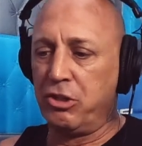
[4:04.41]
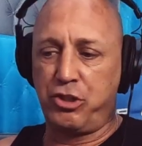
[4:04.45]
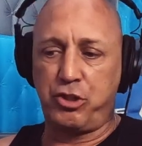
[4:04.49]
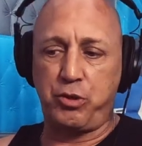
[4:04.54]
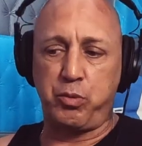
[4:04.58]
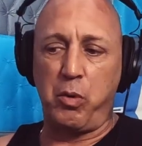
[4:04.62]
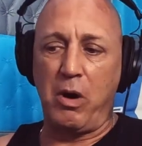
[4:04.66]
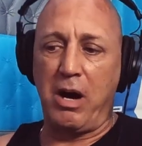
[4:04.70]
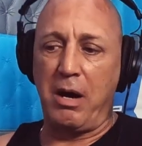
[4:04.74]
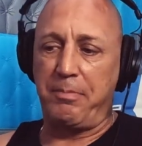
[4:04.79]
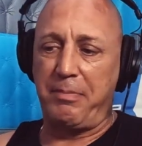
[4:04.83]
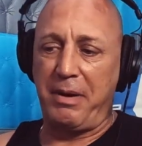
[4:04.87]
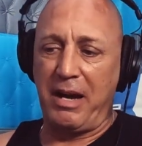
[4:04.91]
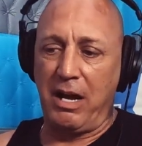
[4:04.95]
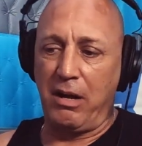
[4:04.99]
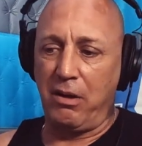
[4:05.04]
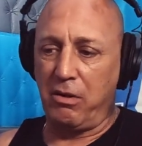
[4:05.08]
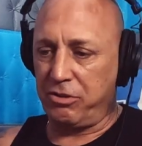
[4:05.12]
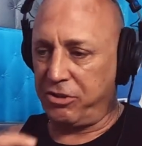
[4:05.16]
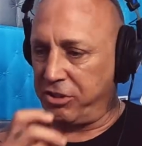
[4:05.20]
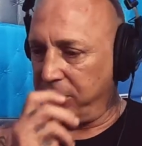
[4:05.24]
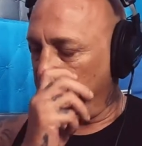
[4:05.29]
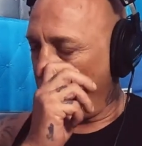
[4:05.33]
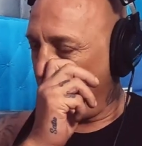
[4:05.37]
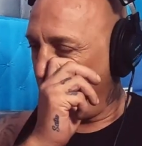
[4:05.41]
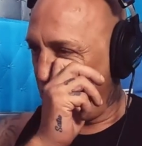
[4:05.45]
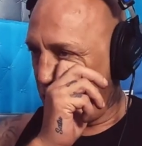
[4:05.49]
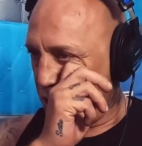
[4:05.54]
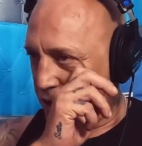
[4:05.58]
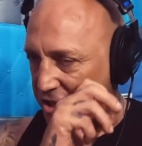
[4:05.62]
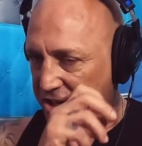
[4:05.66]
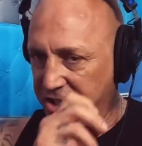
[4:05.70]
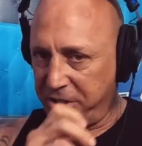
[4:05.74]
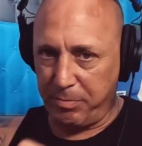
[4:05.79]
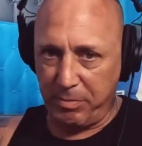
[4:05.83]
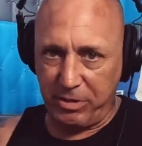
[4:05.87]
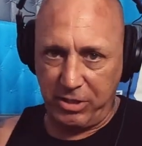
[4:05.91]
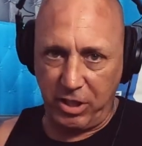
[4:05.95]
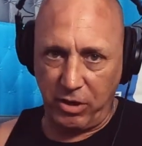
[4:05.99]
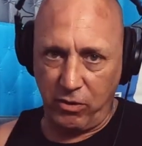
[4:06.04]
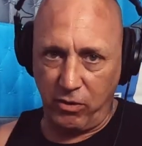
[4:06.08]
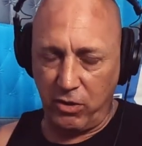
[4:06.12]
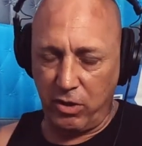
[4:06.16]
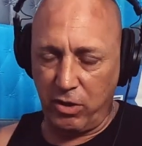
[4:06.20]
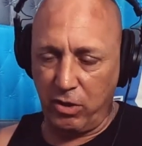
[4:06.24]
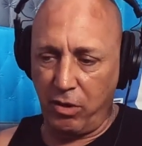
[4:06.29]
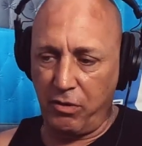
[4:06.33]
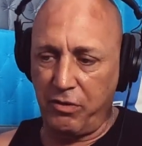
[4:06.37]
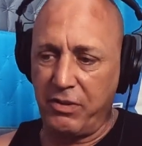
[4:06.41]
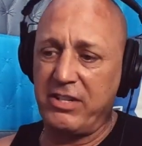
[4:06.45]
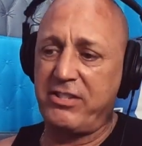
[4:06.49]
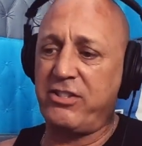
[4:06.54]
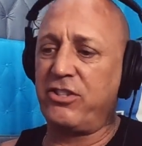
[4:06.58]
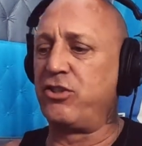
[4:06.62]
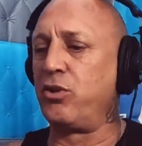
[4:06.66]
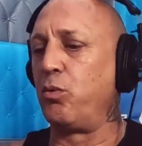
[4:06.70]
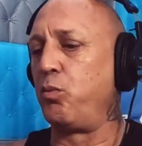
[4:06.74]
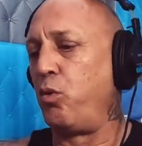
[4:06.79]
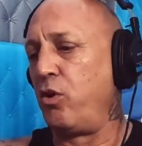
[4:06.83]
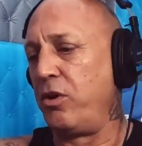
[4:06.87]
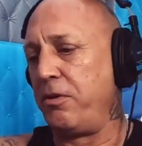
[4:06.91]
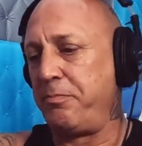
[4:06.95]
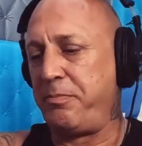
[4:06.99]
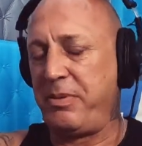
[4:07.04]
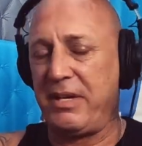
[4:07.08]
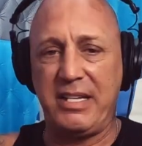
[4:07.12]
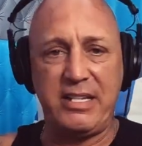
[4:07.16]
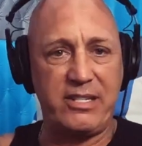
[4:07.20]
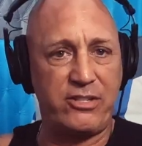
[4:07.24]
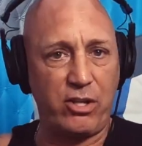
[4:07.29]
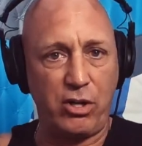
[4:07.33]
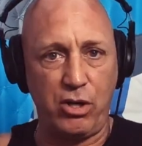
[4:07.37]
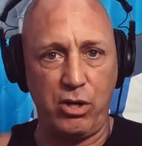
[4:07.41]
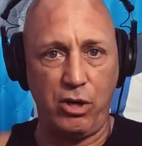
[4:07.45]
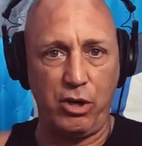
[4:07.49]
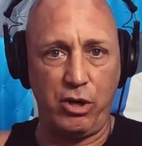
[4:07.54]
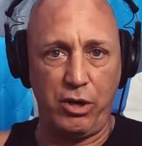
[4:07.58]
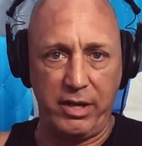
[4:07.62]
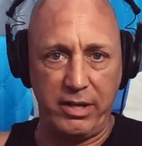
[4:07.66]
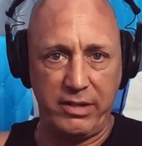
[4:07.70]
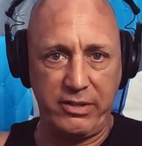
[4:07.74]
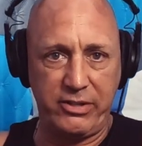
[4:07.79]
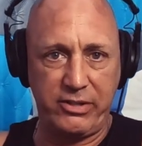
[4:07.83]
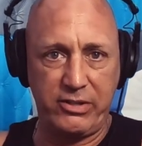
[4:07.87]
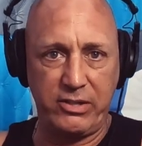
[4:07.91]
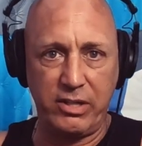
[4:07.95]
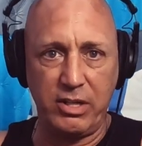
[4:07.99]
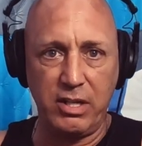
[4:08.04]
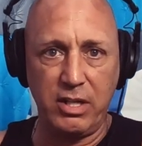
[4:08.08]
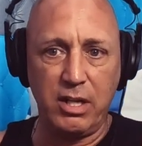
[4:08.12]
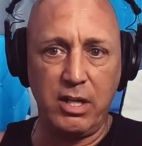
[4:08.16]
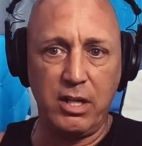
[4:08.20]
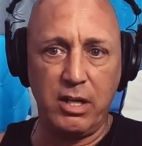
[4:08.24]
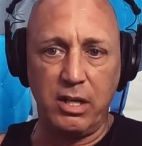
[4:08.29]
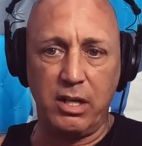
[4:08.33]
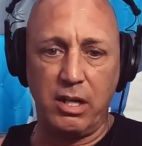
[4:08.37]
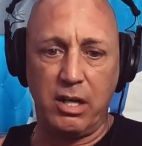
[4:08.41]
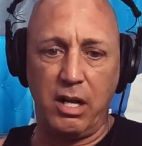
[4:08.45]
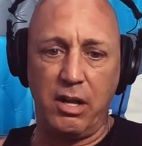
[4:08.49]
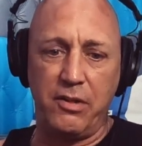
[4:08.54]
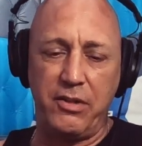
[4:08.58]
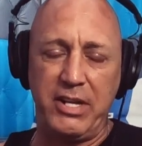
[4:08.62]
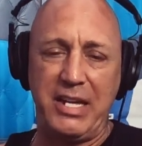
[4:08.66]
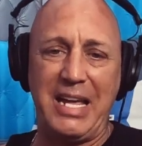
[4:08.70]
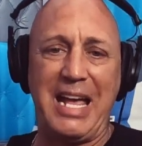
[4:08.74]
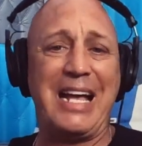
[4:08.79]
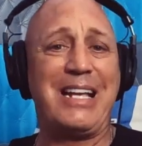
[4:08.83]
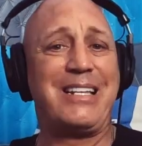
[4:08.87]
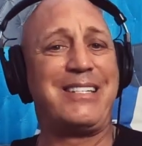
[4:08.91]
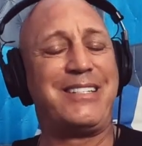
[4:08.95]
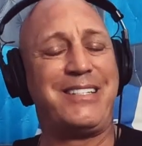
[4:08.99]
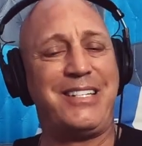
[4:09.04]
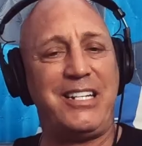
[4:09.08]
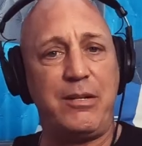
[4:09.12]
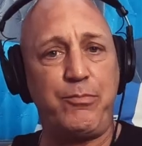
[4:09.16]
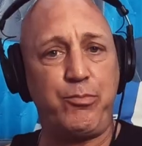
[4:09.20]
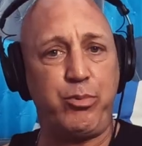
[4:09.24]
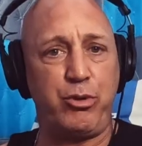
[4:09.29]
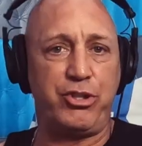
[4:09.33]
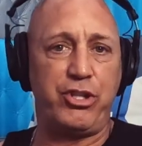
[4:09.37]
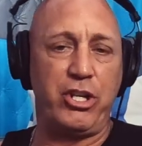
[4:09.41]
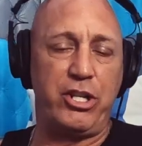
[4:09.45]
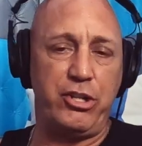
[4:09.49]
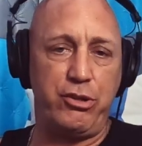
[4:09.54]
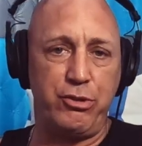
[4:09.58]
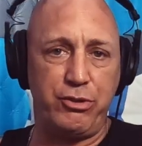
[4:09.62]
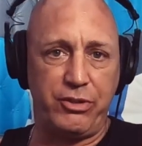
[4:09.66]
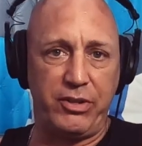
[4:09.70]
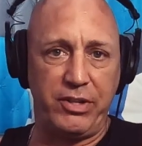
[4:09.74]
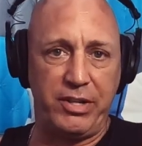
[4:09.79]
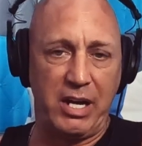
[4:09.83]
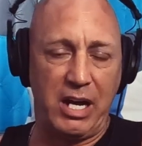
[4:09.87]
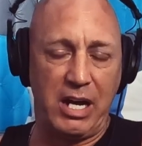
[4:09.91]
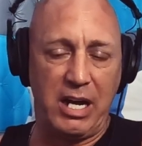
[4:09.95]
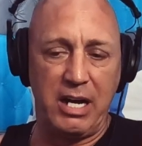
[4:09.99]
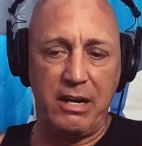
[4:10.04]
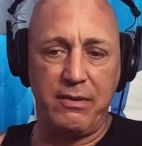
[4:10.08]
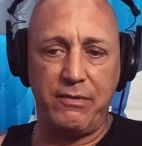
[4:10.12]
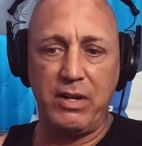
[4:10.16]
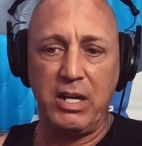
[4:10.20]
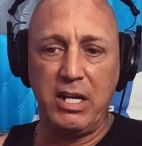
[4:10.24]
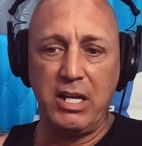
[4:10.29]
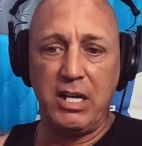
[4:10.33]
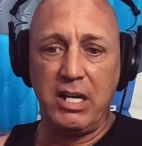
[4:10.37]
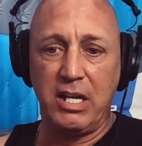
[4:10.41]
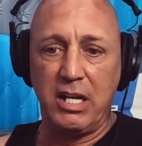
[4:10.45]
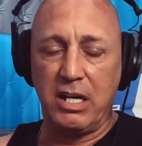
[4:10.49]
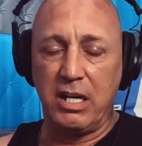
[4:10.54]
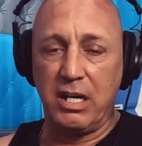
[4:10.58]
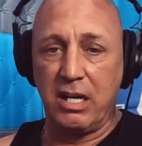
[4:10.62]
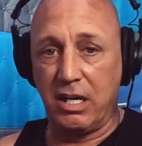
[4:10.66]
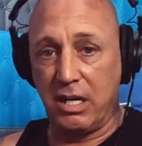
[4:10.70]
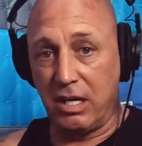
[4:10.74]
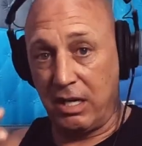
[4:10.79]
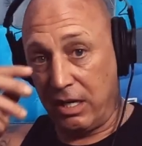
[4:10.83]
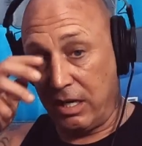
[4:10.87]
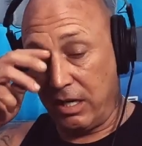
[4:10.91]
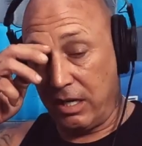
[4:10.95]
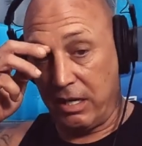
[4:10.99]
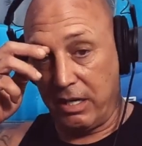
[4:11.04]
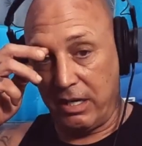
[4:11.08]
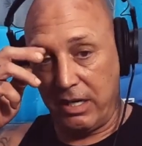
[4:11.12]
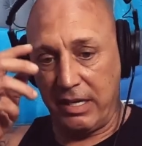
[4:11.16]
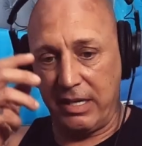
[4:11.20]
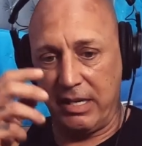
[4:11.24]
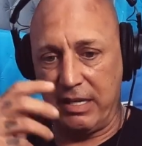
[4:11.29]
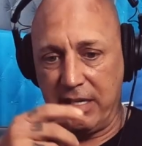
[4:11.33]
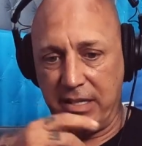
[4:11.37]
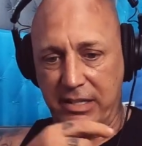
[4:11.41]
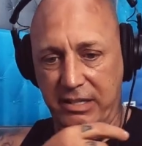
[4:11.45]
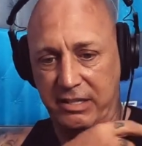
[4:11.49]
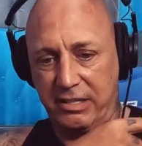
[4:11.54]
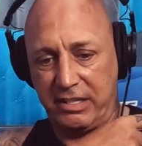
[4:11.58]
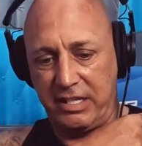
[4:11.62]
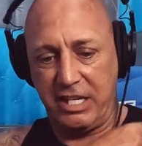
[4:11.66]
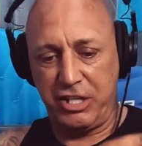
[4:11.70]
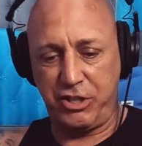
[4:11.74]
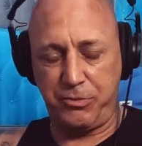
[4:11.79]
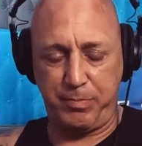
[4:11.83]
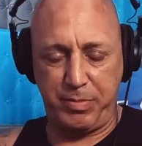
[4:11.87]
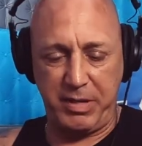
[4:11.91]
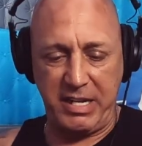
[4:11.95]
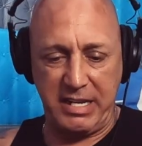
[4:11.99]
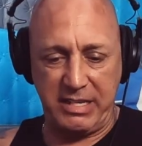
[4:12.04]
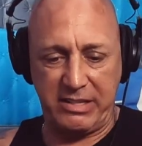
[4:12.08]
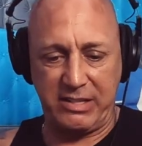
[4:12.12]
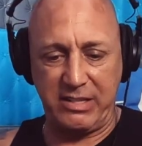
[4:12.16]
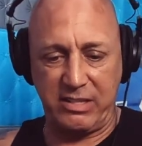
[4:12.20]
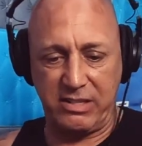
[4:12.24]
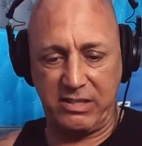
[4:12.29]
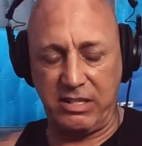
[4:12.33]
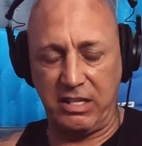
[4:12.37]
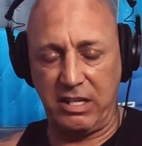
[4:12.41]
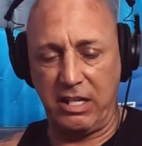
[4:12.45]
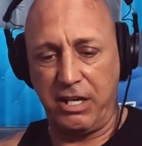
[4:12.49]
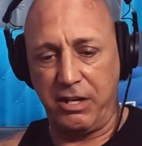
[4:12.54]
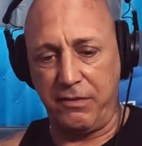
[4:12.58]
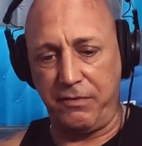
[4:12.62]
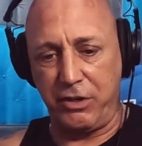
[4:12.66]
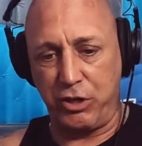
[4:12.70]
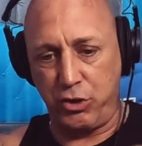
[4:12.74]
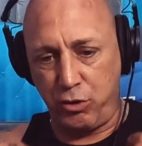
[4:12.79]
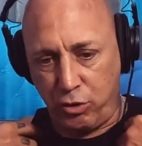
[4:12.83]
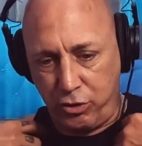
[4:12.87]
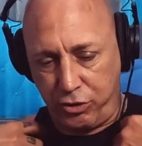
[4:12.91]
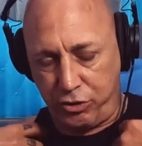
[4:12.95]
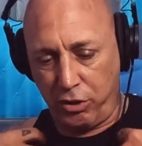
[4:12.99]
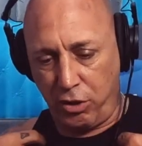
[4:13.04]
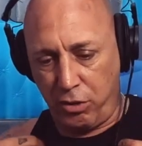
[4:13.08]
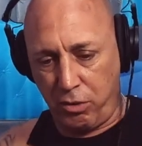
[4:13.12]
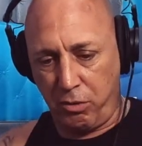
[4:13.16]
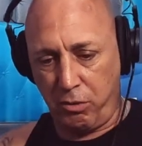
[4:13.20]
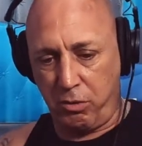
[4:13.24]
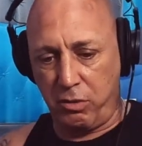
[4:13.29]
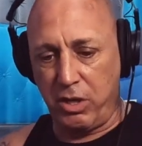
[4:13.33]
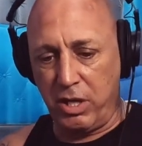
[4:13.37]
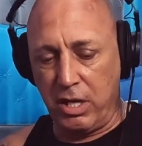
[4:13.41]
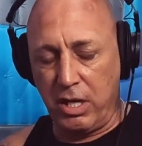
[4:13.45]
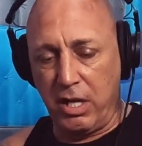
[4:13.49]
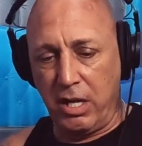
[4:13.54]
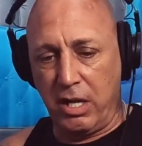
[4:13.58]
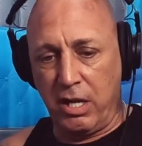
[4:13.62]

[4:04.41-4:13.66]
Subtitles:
swap out some harness material, this is a one-piece harness. The X Deep, which I used to dive, is each piece is individual. So